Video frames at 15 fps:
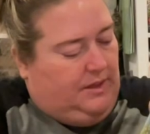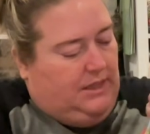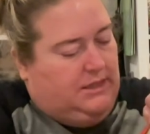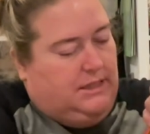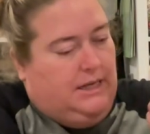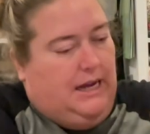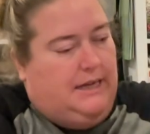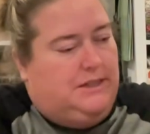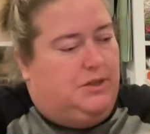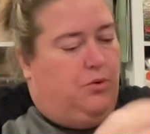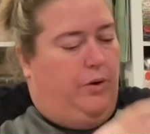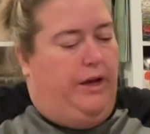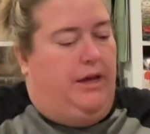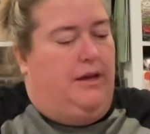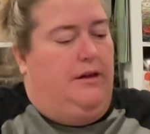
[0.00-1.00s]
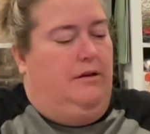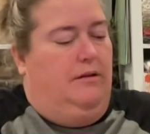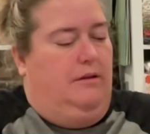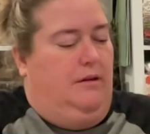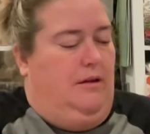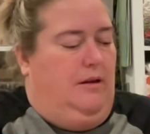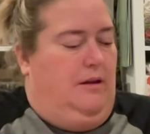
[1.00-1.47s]
It's a nice, quick,
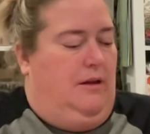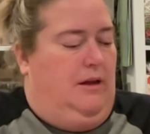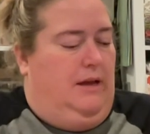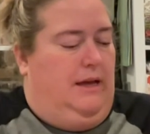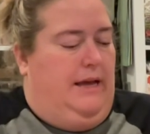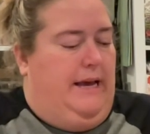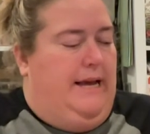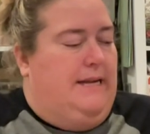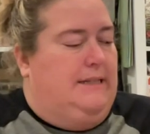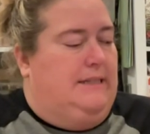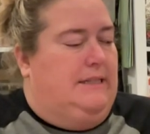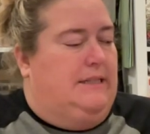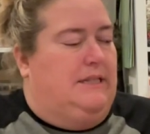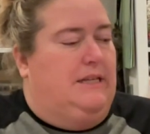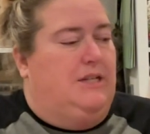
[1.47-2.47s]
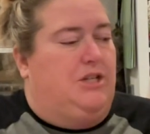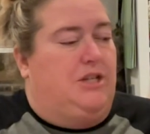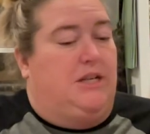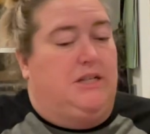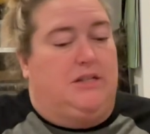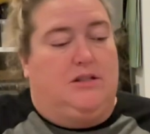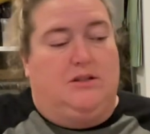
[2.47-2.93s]
easy stitch,
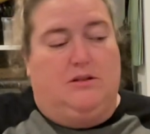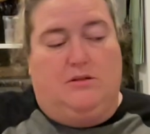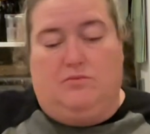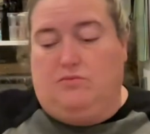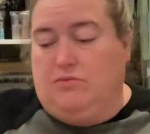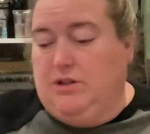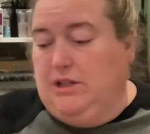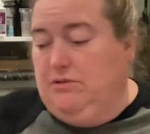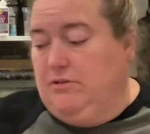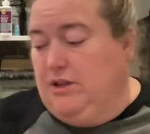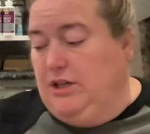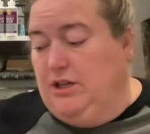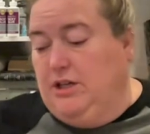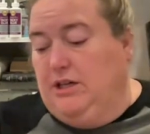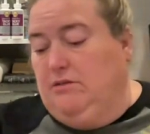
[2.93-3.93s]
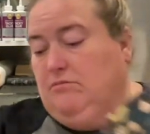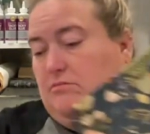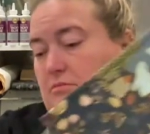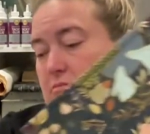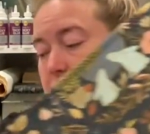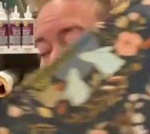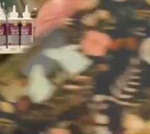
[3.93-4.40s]
and it's gonna look really, really good
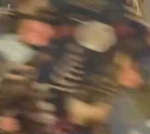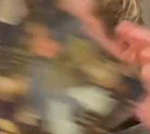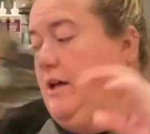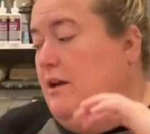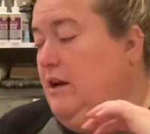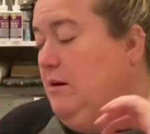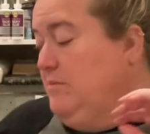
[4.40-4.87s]
when I'm done, and I'm